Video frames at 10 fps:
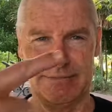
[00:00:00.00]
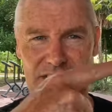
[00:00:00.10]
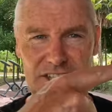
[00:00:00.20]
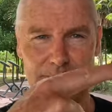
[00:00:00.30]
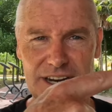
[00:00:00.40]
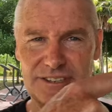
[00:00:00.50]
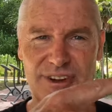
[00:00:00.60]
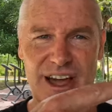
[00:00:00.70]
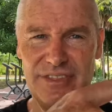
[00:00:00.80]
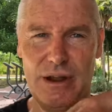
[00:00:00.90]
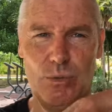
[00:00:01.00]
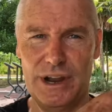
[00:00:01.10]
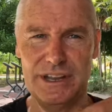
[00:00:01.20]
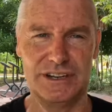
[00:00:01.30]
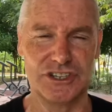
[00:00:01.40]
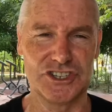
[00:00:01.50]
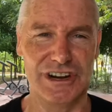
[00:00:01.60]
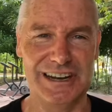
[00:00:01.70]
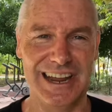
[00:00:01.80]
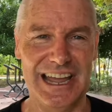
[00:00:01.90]
That's about as far that way in
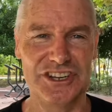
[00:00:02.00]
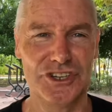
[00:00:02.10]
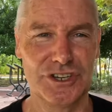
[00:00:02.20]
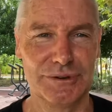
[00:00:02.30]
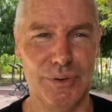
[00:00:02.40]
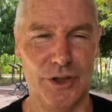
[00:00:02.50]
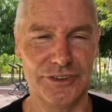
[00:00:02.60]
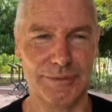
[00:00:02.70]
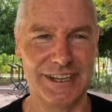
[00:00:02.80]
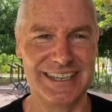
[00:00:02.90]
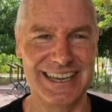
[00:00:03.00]
Australia as you can possibly